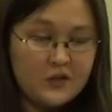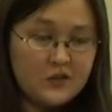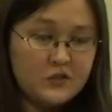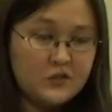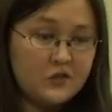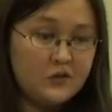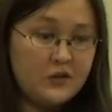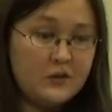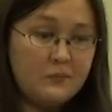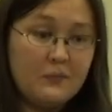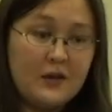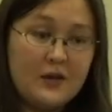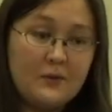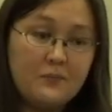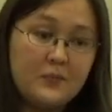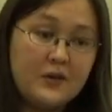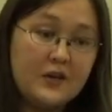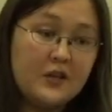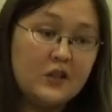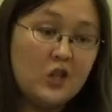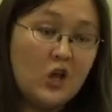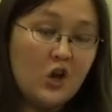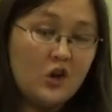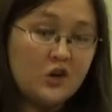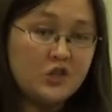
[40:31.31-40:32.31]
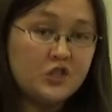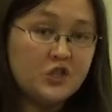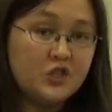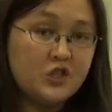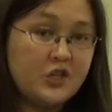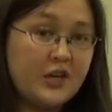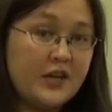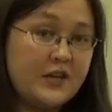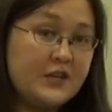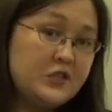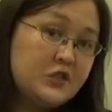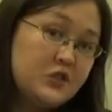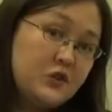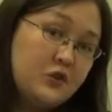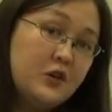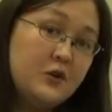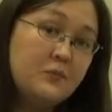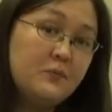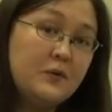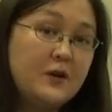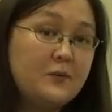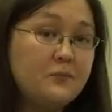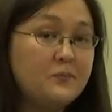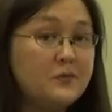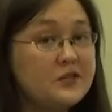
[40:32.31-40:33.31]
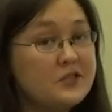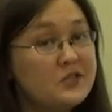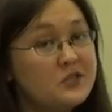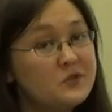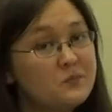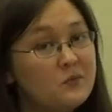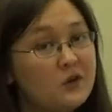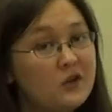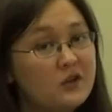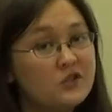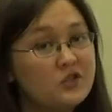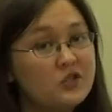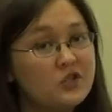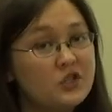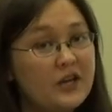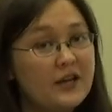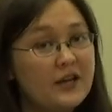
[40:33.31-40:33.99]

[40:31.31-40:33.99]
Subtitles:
So it might be a large change or it might be a small